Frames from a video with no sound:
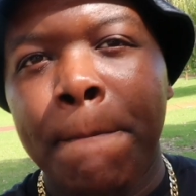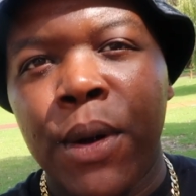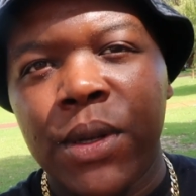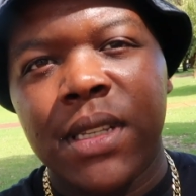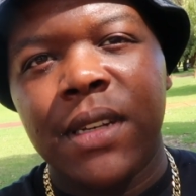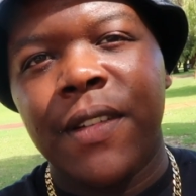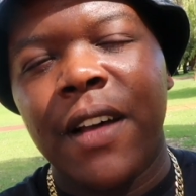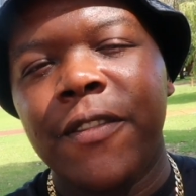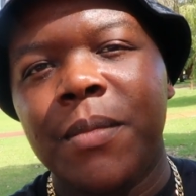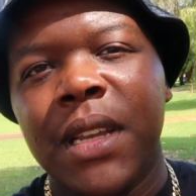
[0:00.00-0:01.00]
positive
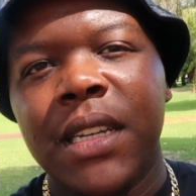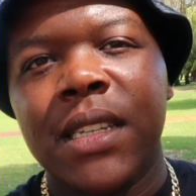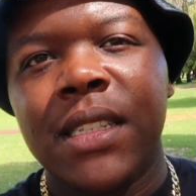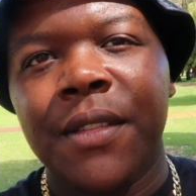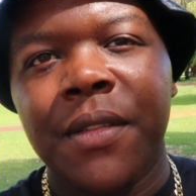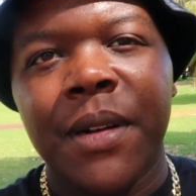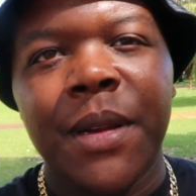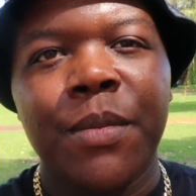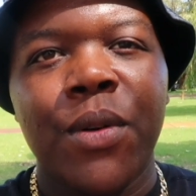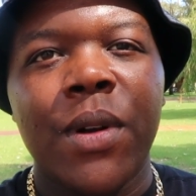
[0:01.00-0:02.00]
affirmations are
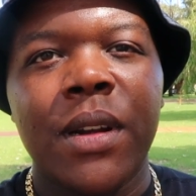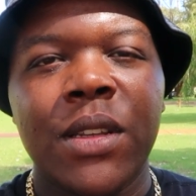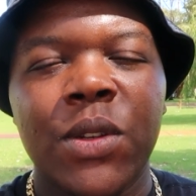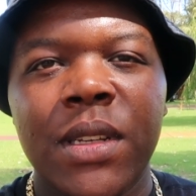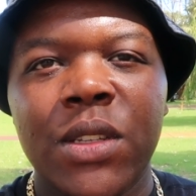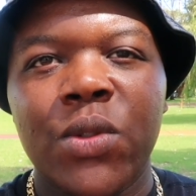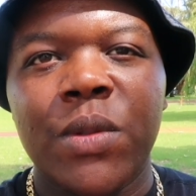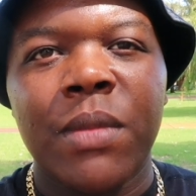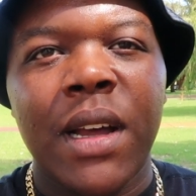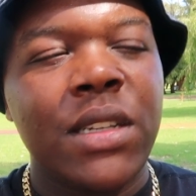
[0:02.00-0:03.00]
very important. You need to
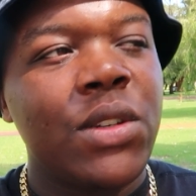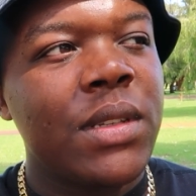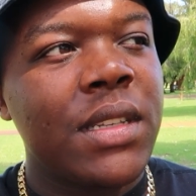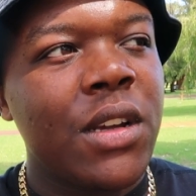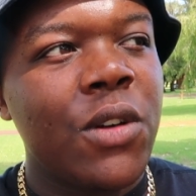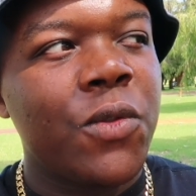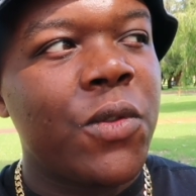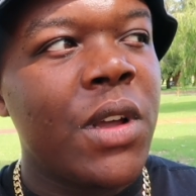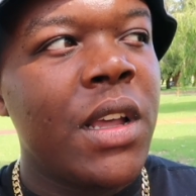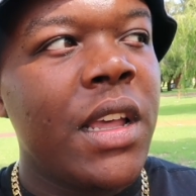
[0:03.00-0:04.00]
remind
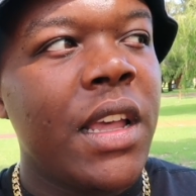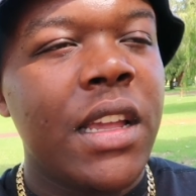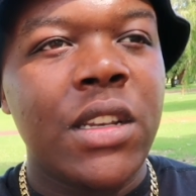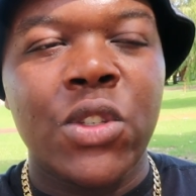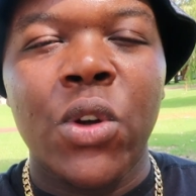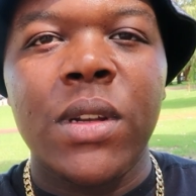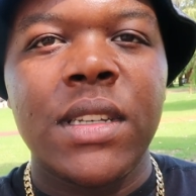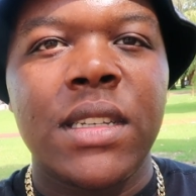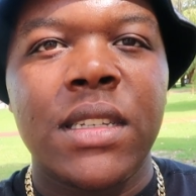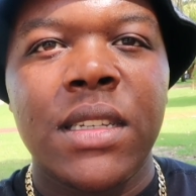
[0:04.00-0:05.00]
yourself, and
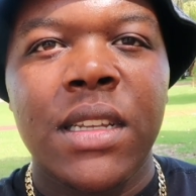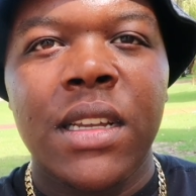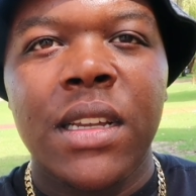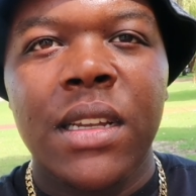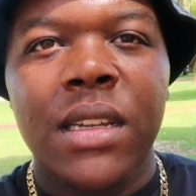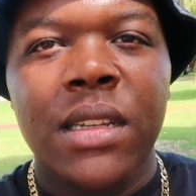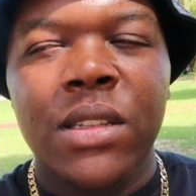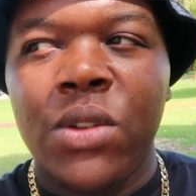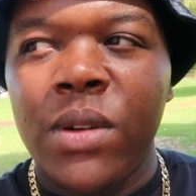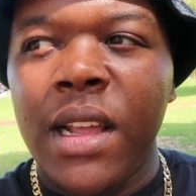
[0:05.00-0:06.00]
don't
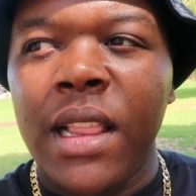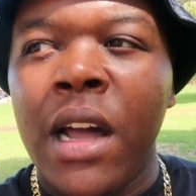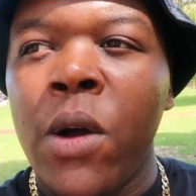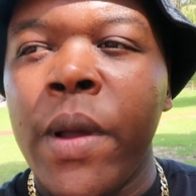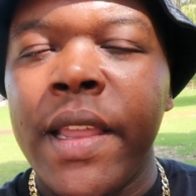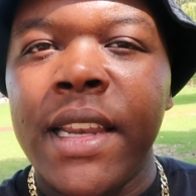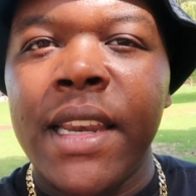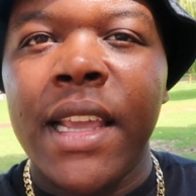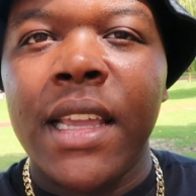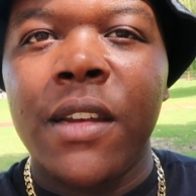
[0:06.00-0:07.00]
allow any
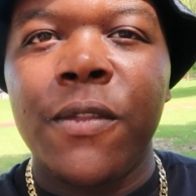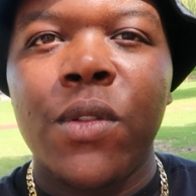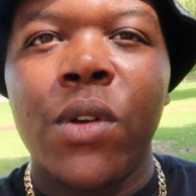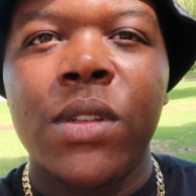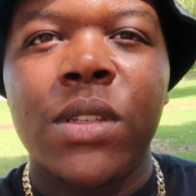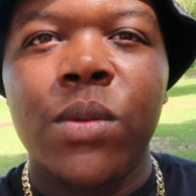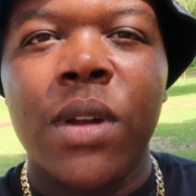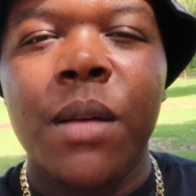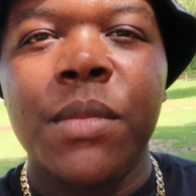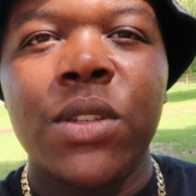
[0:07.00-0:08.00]
negative thoughts to
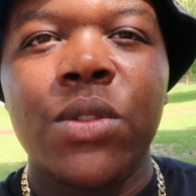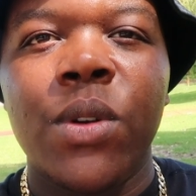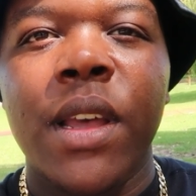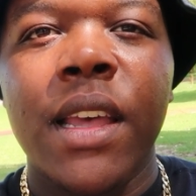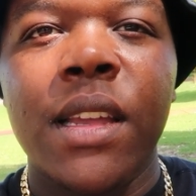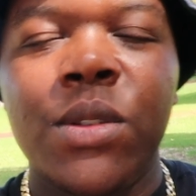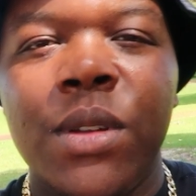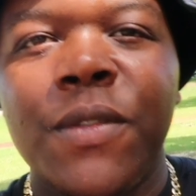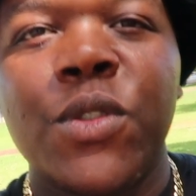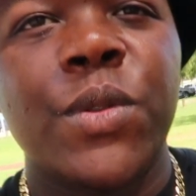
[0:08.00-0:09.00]
come into your head.
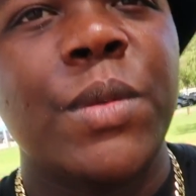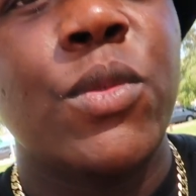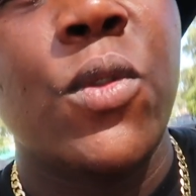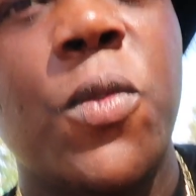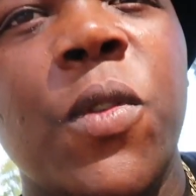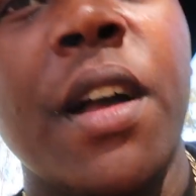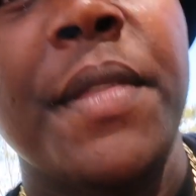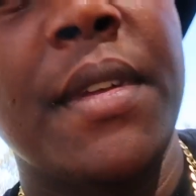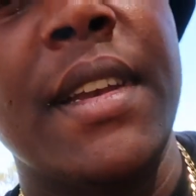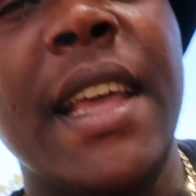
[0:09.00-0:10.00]
You have to remove
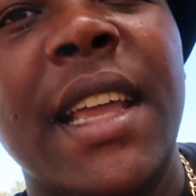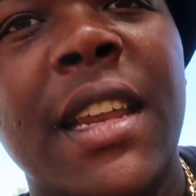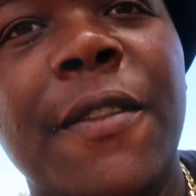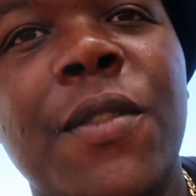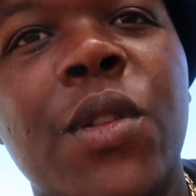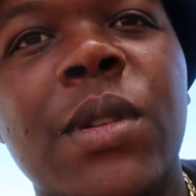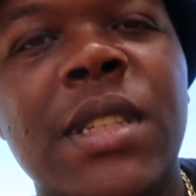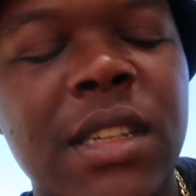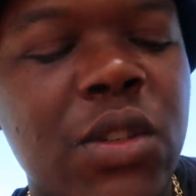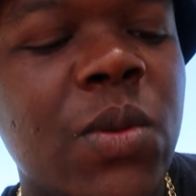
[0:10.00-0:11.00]
the negative
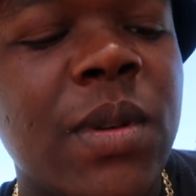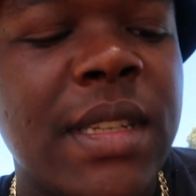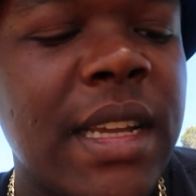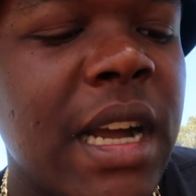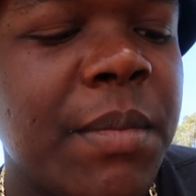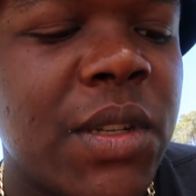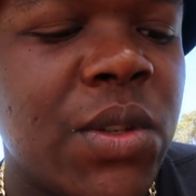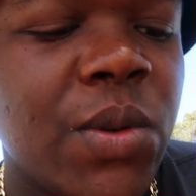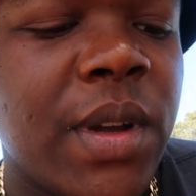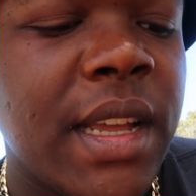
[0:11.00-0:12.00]
thoughts as soon as they come
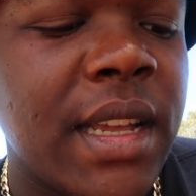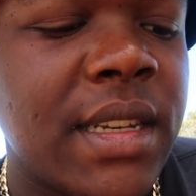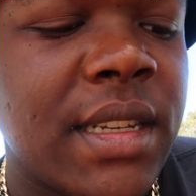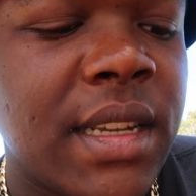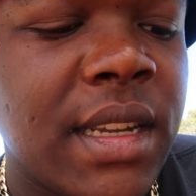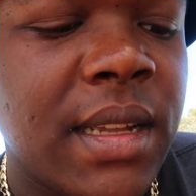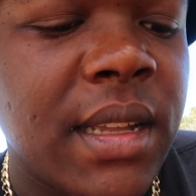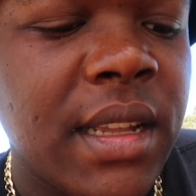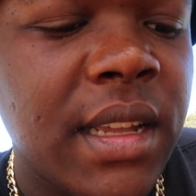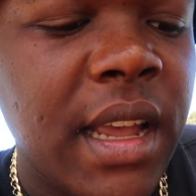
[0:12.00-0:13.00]
into your head.
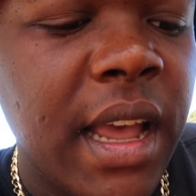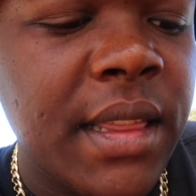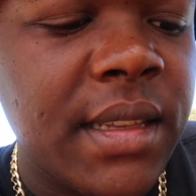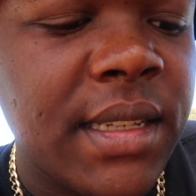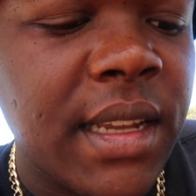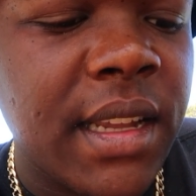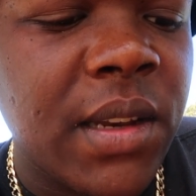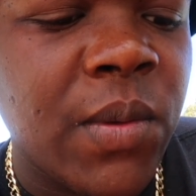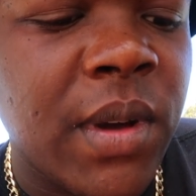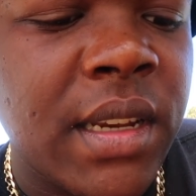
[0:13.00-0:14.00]
And the
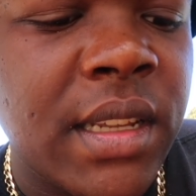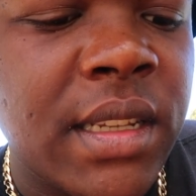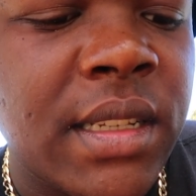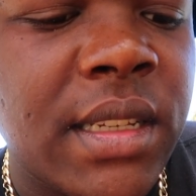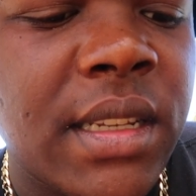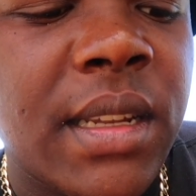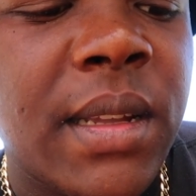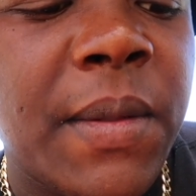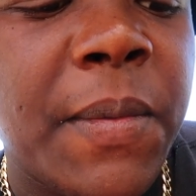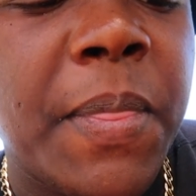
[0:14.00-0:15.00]
second one is
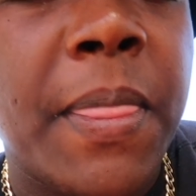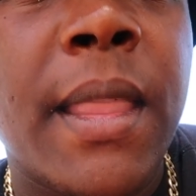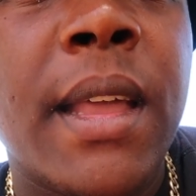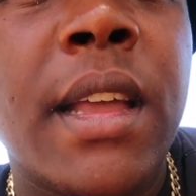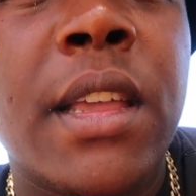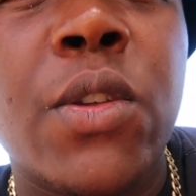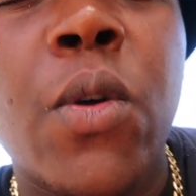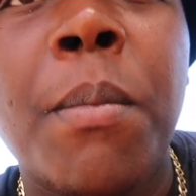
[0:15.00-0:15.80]
your